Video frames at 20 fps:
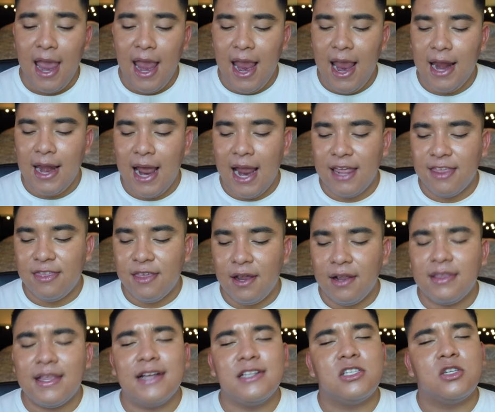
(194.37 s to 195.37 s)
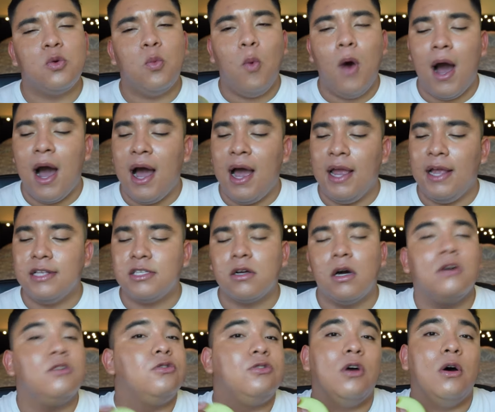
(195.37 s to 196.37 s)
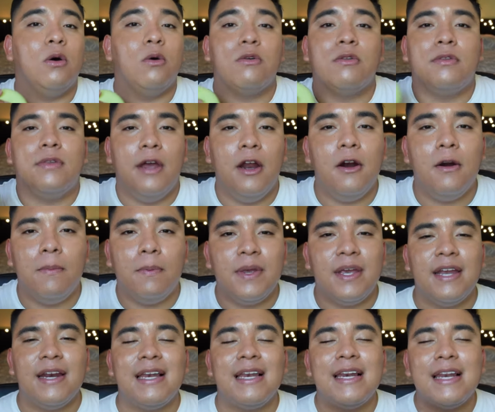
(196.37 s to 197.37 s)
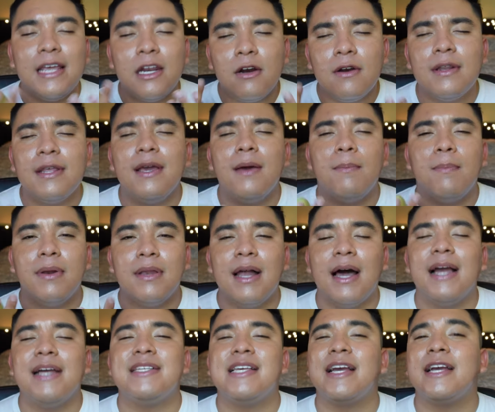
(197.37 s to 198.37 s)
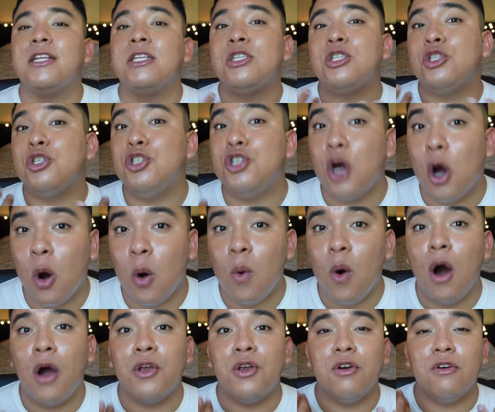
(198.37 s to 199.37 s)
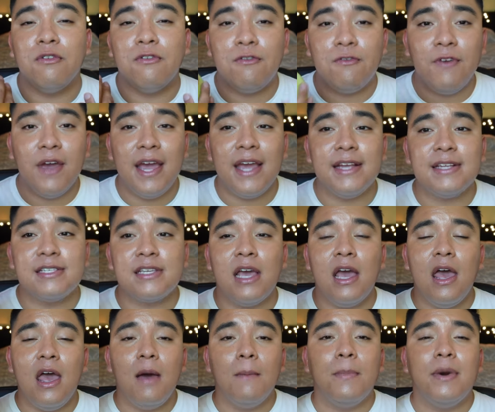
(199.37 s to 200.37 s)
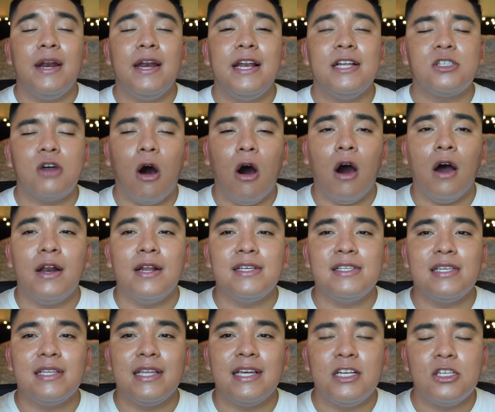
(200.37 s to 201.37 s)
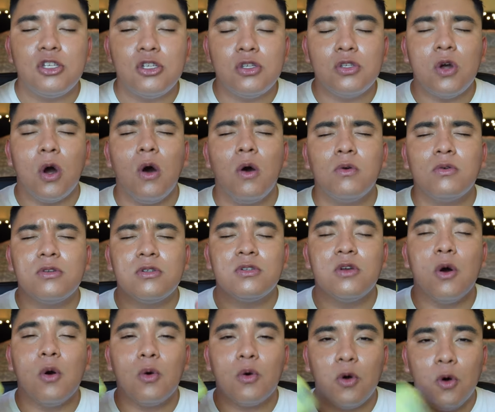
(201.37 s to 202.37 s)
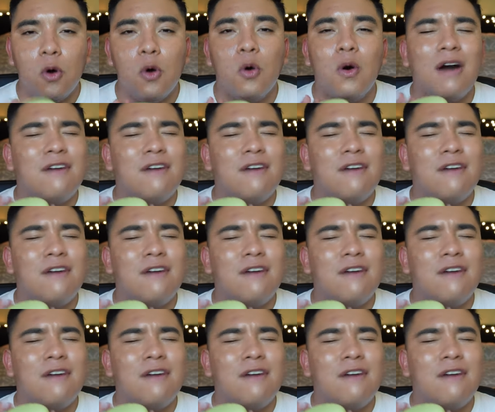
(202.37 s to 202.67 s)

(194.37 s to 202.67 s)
And I think that's why it's called dough therapy. It literally applies like it's dough on your face. But it is honestly so, so cool.